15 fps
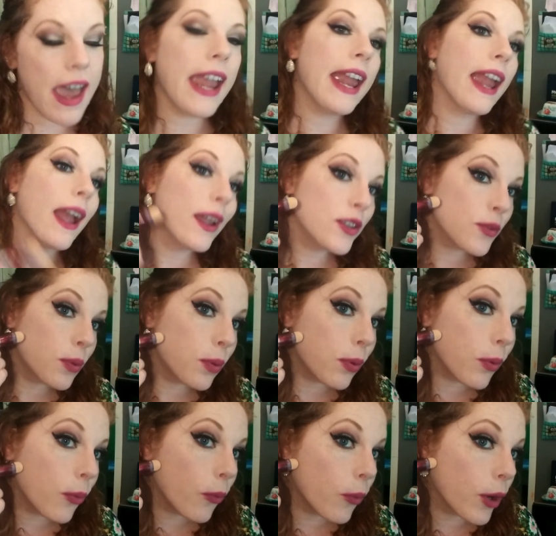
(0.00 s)
and
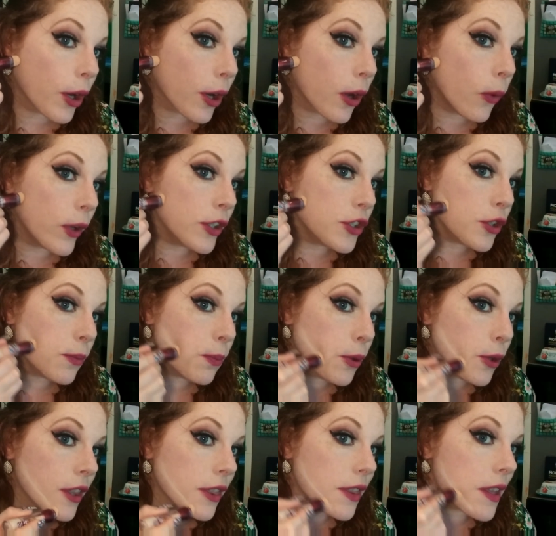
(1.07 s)
we're going to
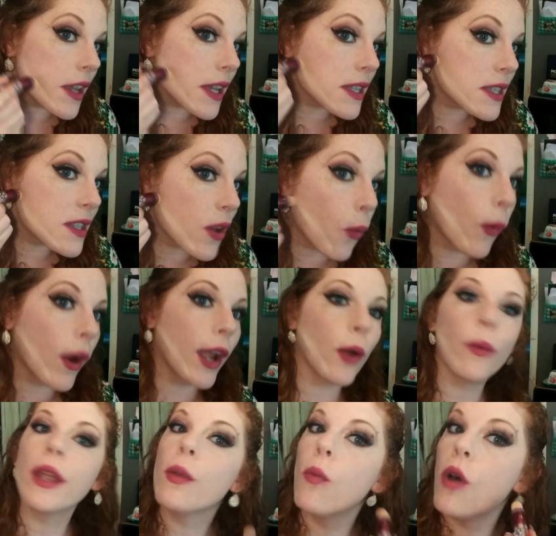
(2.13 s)
put this where
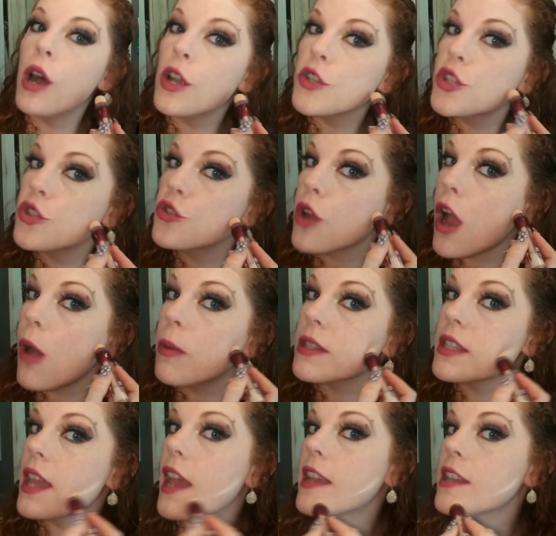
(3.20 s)
we want to draw
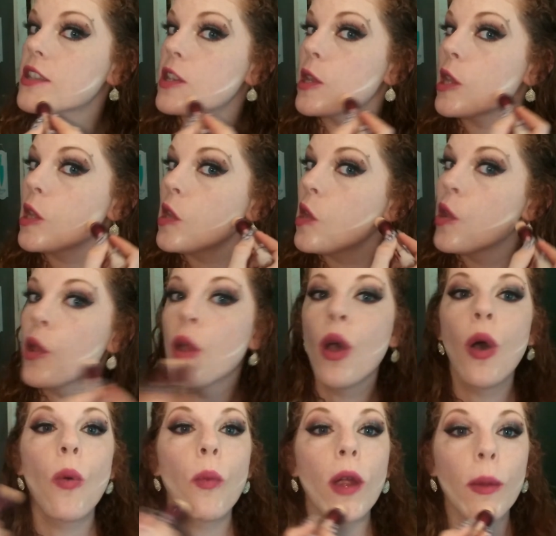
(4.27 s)
attention,
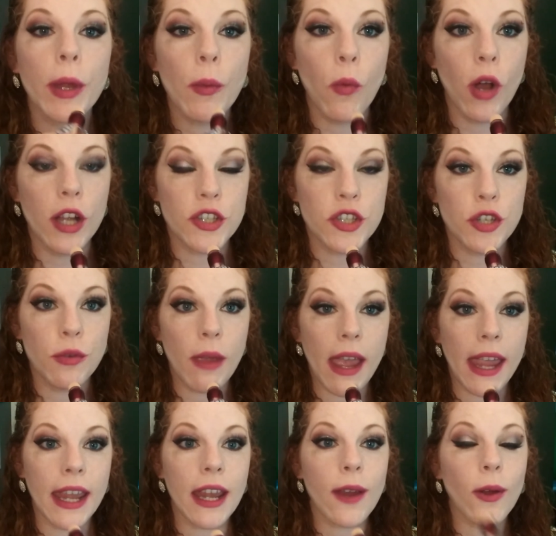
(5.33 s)
where we want to
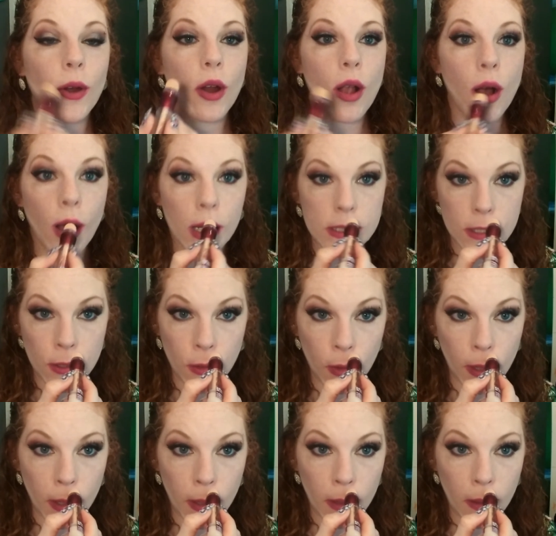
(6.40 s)
anchor
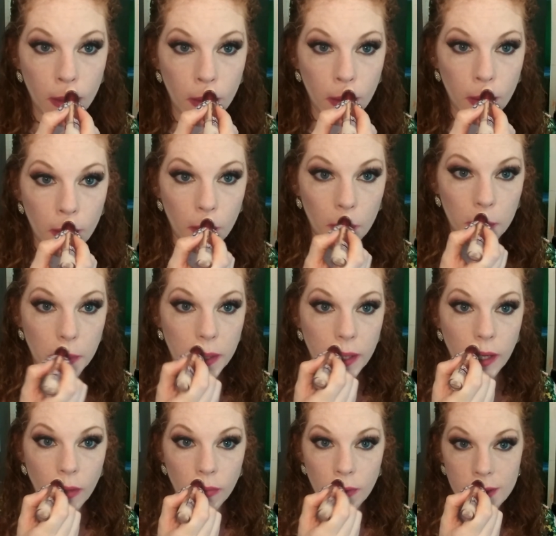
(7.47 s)
contour. Be
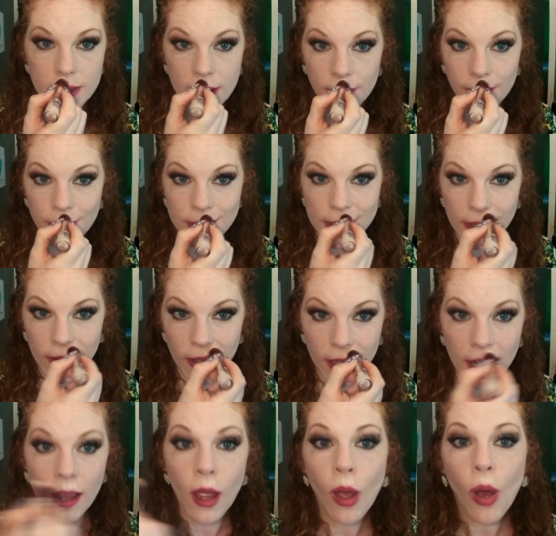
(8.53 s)
careful because I have lipstick
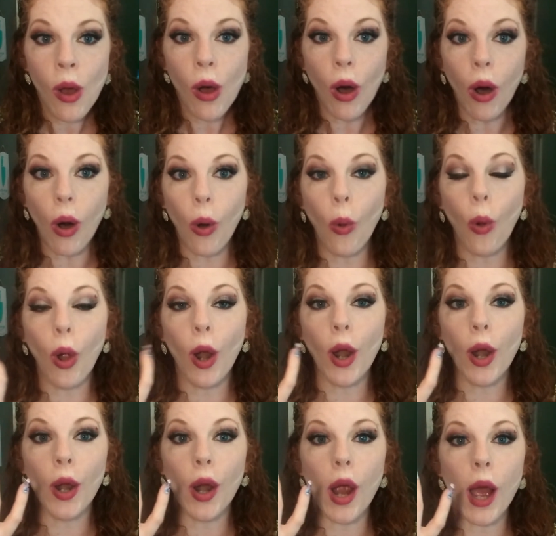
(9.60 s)
on.
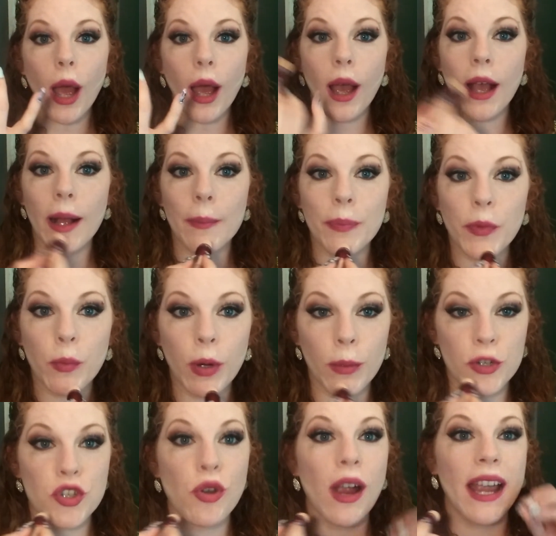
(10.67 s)
Or where
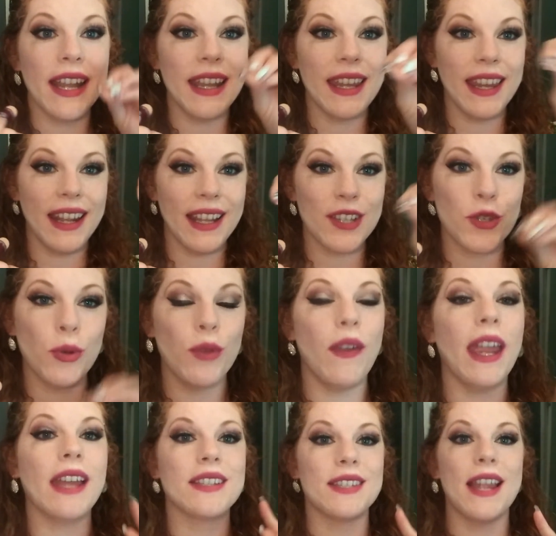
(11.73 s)
we're trying to get it to
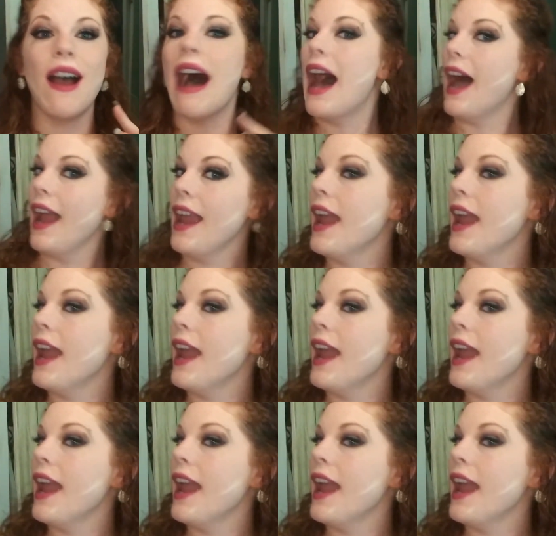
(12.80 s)
advance. Now I